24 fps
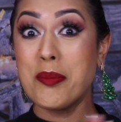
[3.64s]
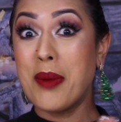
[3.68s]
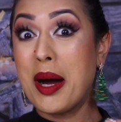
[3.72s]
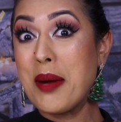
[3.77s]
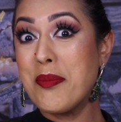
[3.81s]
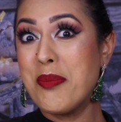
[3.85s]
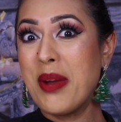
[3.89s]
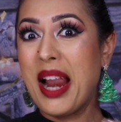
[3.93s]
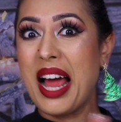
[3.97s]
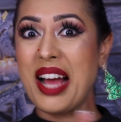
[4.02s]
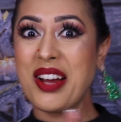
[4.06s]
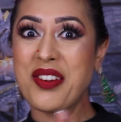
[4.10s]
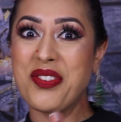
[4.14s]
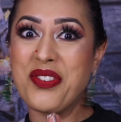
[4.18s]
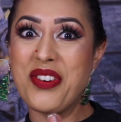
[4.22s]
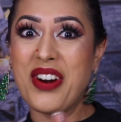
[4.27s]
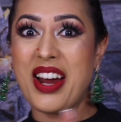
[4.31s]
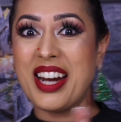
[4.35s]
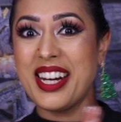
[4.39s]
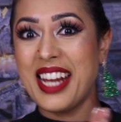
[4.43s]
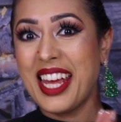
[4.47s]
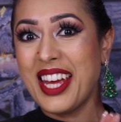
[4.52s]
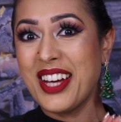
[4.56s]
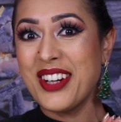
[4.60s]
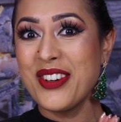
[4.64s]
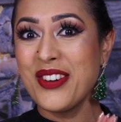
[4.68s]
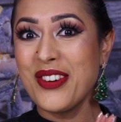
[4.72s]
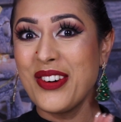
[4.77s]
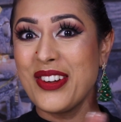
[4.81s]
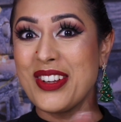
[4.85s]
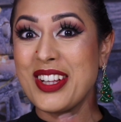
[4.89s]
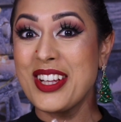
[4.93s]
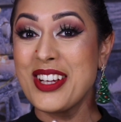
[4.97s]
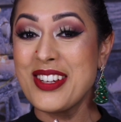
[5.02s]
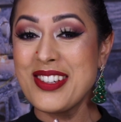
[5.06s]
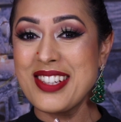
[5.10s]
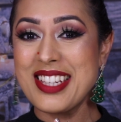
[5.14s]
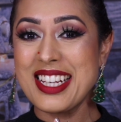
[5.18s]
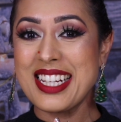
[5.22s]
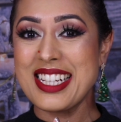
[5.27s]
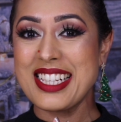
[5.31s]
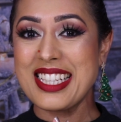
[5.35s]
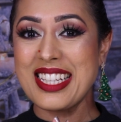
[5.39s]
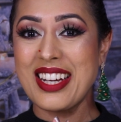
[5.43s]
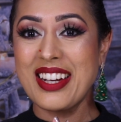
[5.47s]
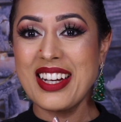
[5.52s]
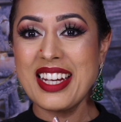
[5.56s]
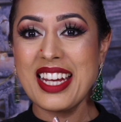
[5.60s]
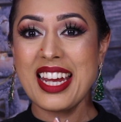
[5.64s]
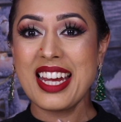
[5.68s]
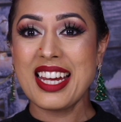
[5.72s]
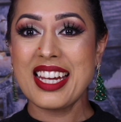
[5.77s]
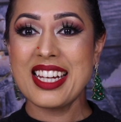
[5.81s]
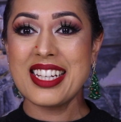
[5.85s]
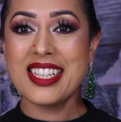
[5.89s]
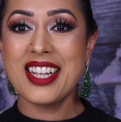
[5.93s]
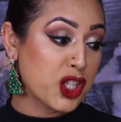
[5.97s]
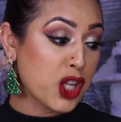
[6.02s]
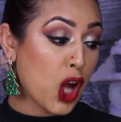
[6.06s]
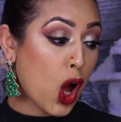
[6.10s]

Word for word: my Black Friday haul, who's excited?